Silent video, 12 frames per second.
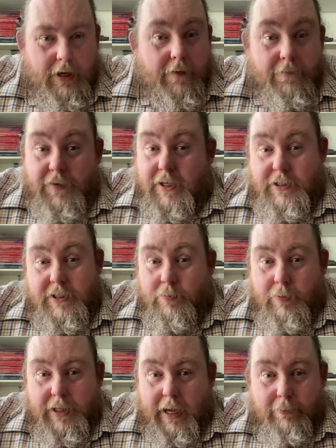Fits in
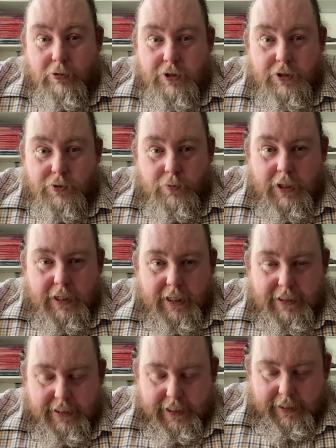with Hamilton's
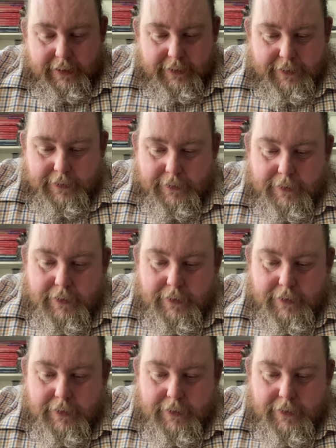working dates.